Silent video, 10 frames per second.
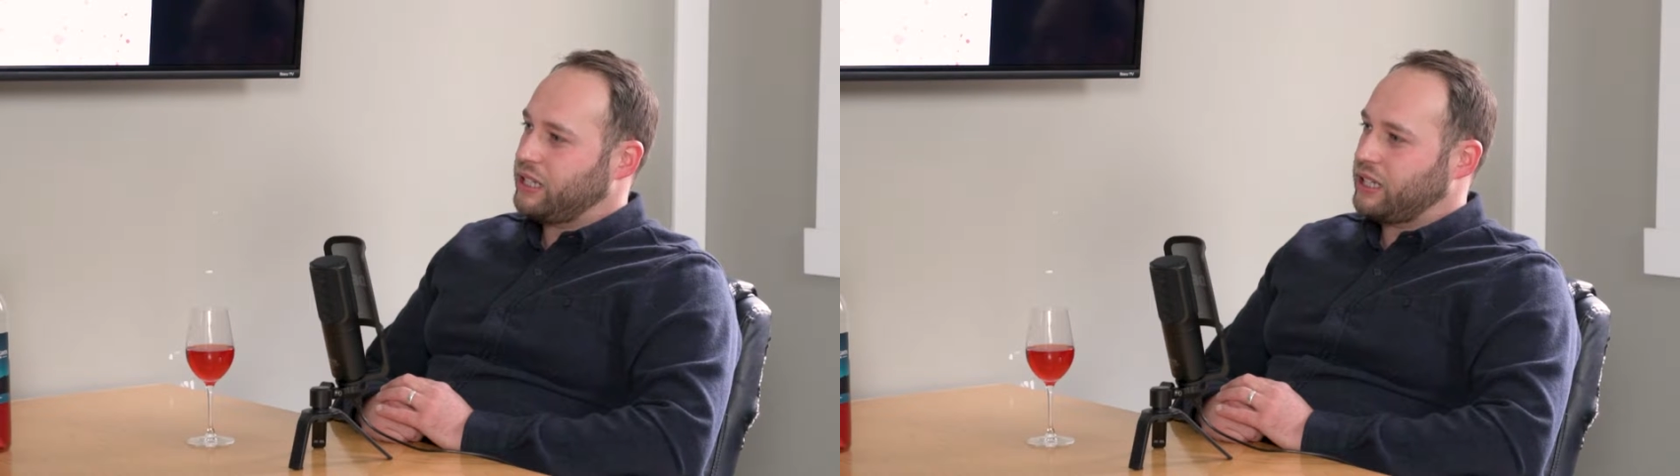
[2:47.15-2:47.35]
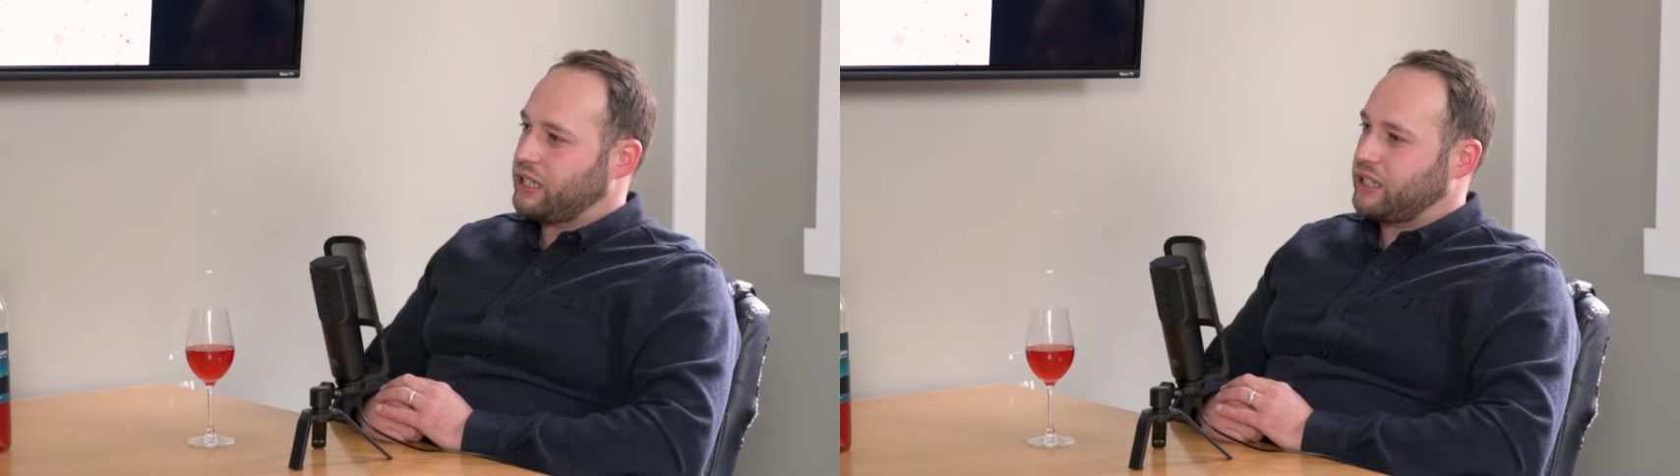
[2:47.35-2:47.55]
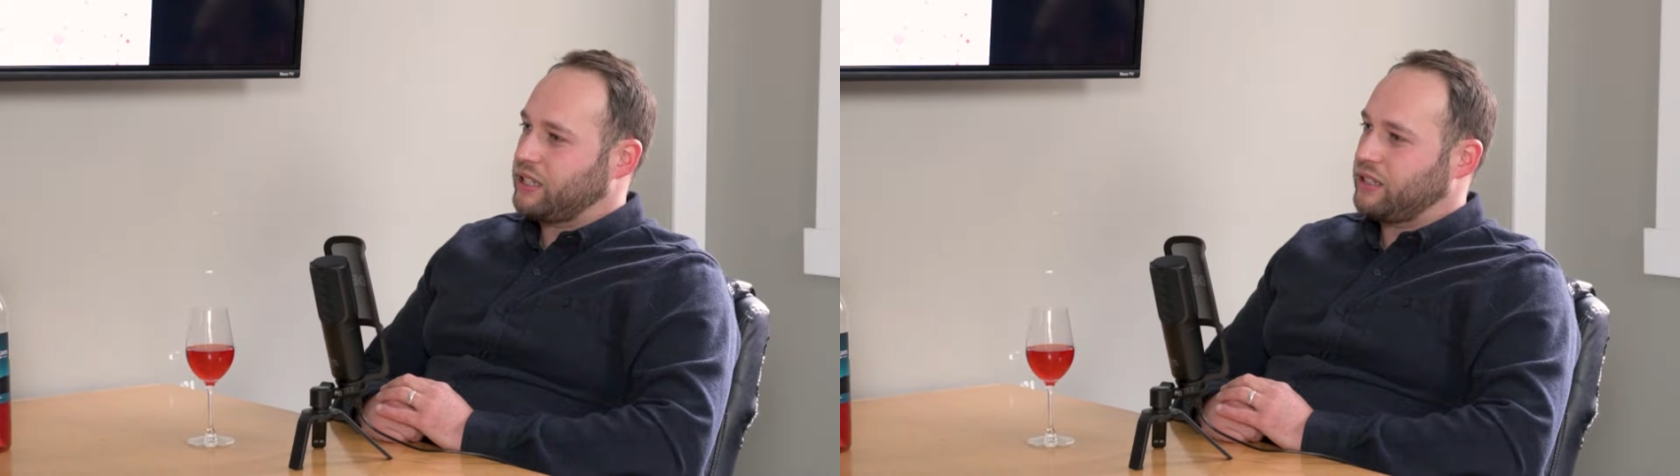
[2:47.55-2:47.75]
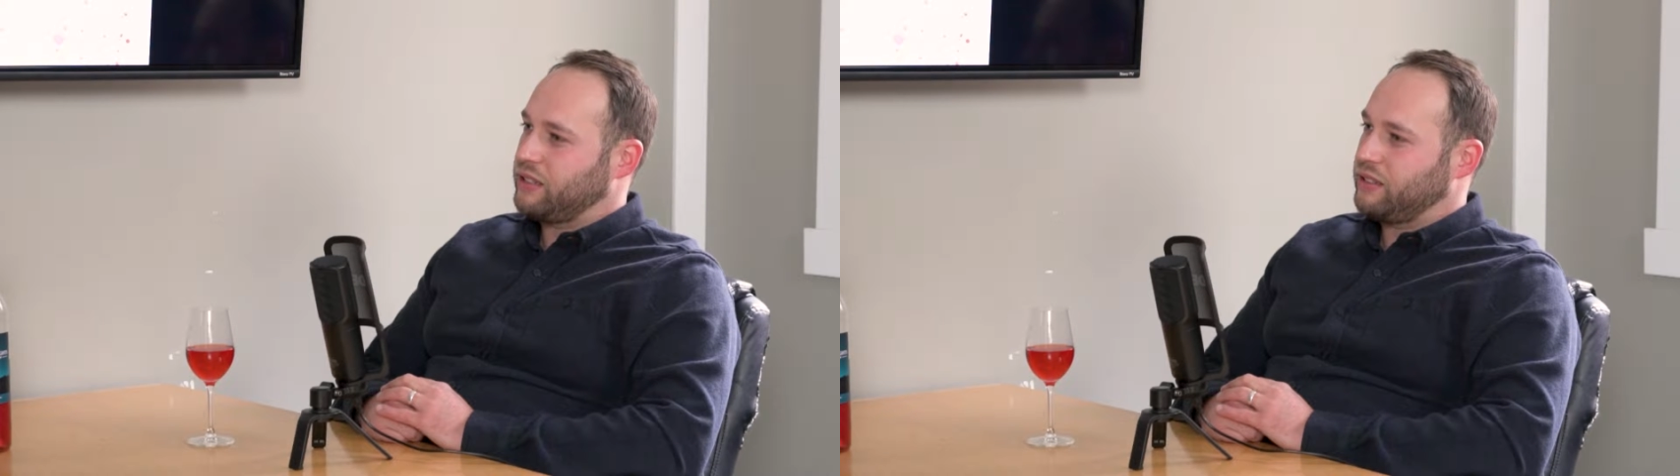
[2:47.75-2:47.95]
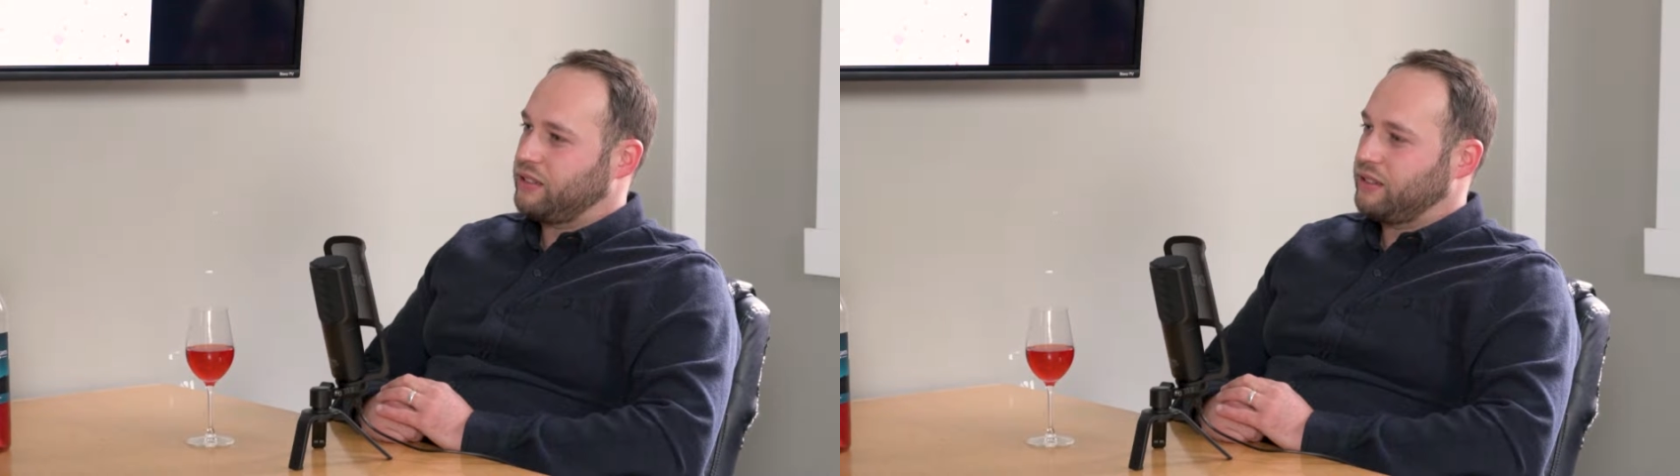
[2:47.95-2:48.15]
in
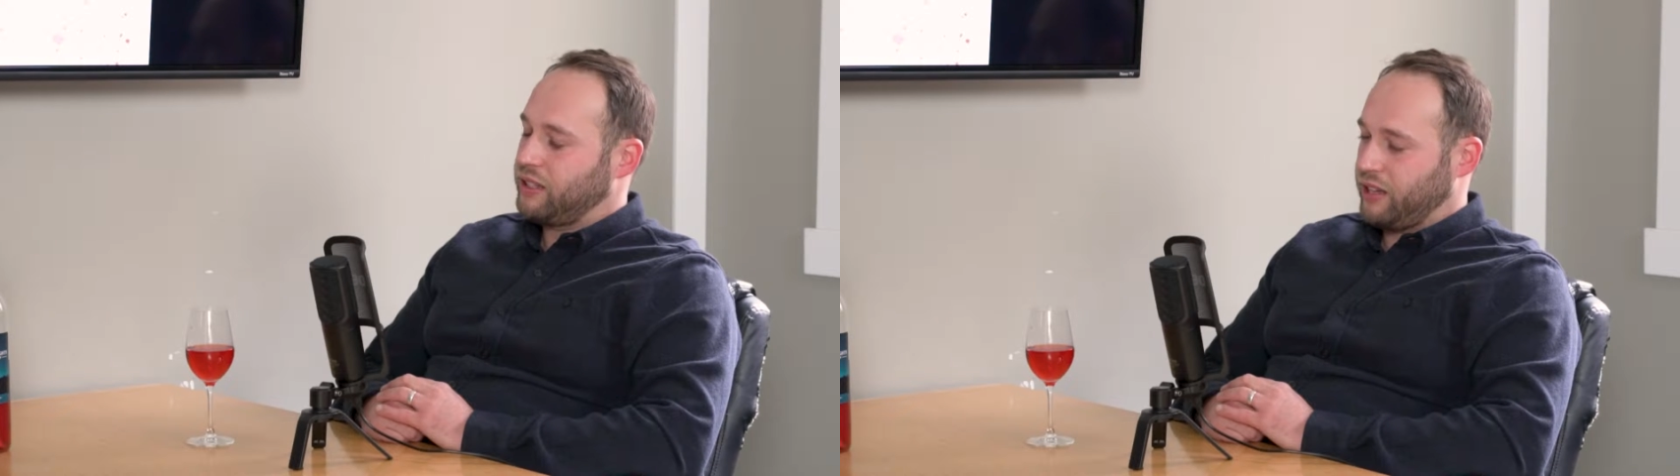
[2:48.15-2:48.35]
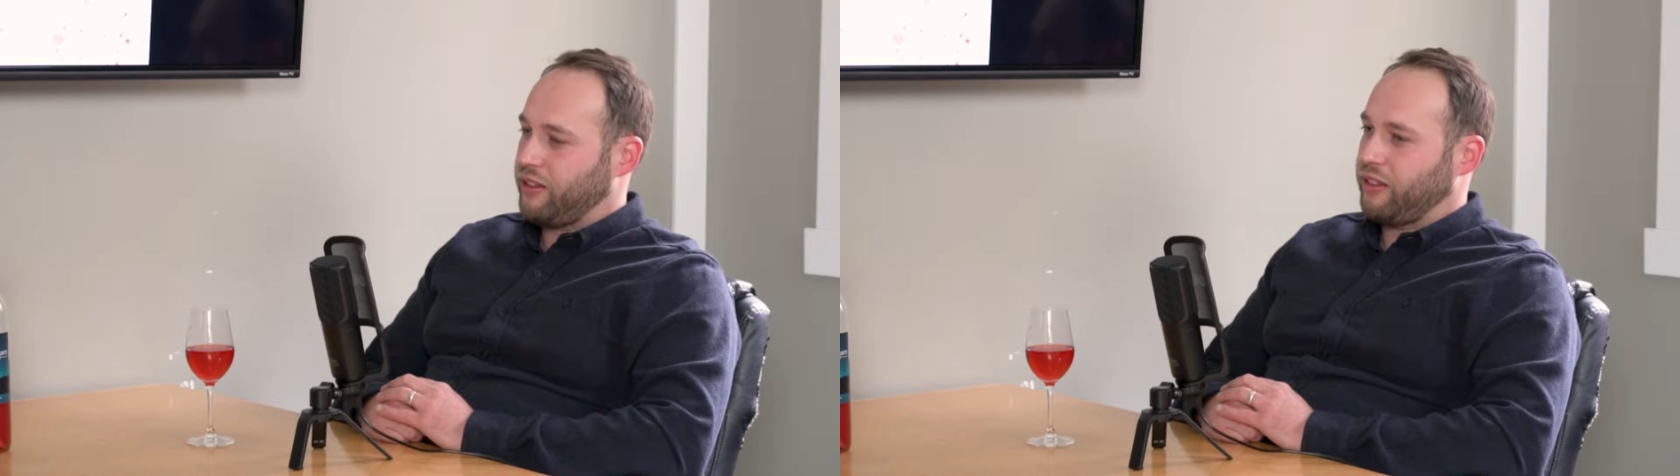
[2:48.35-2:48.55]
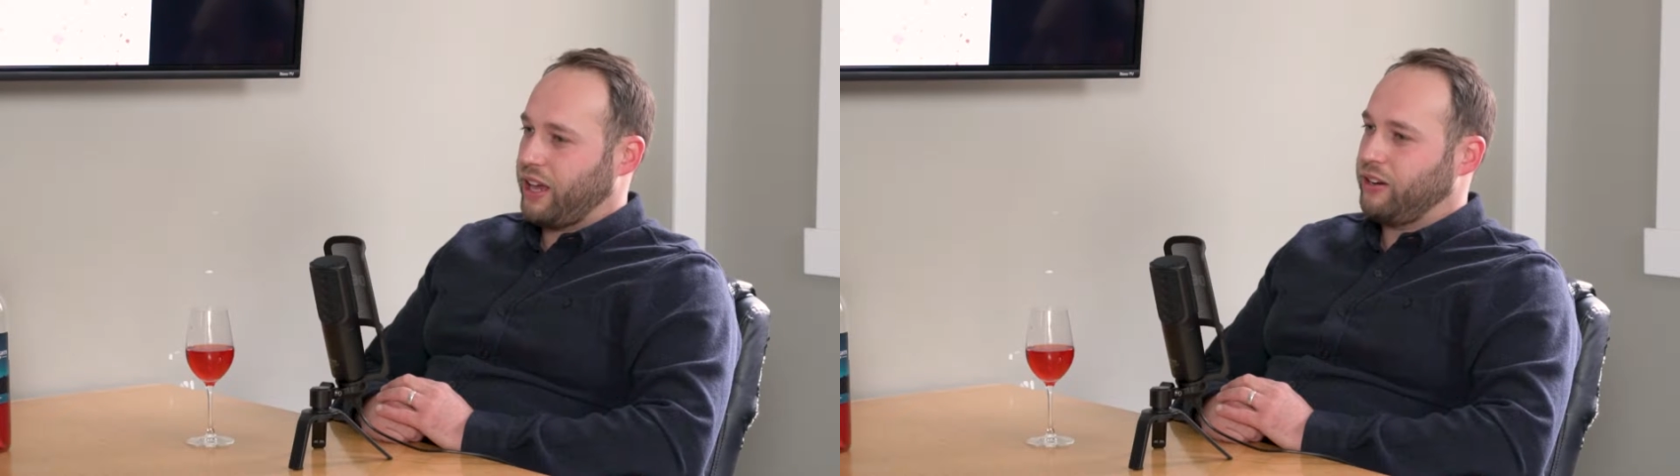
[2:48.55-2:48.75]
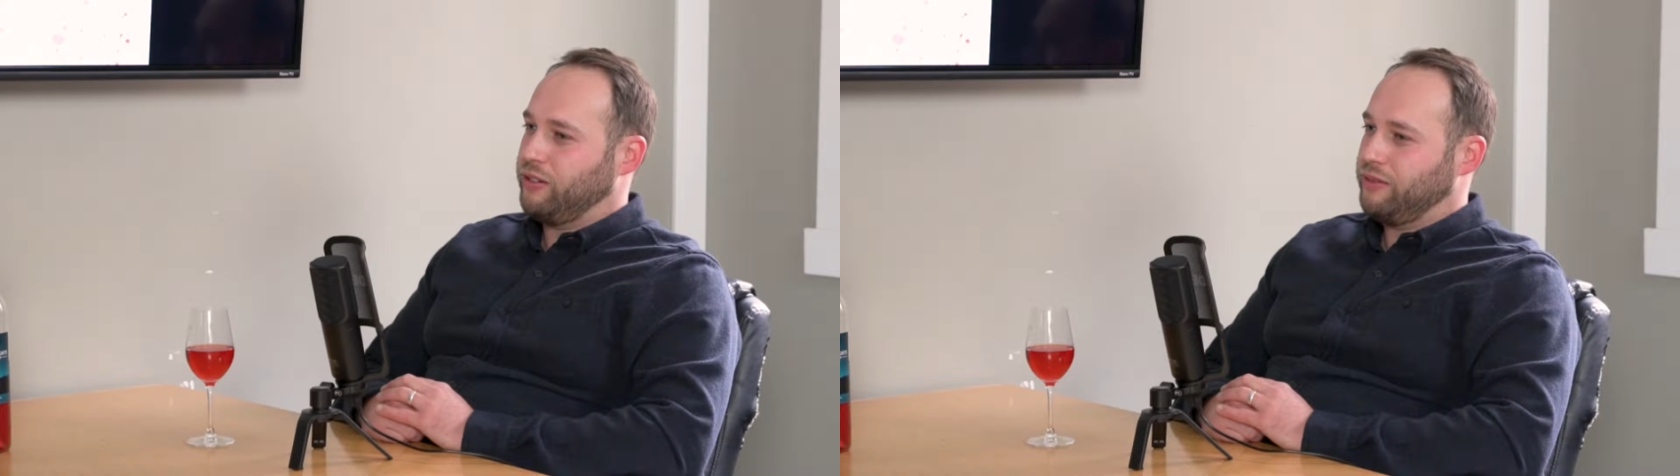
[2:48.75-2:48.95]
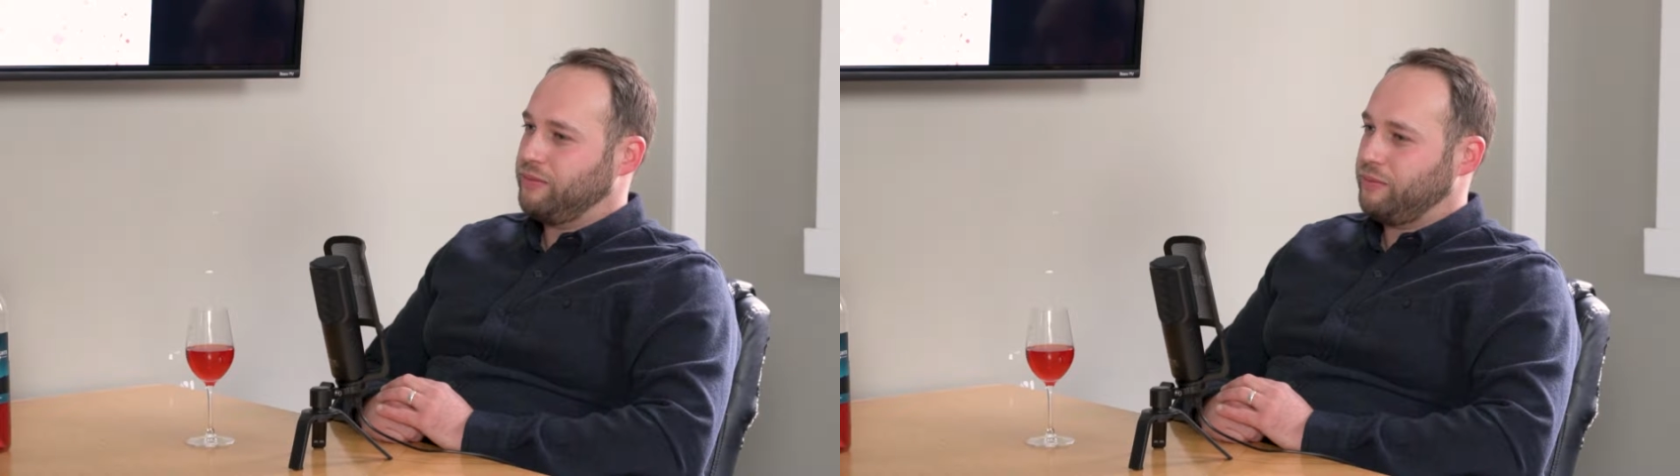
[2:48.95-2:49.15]
Kitsilano,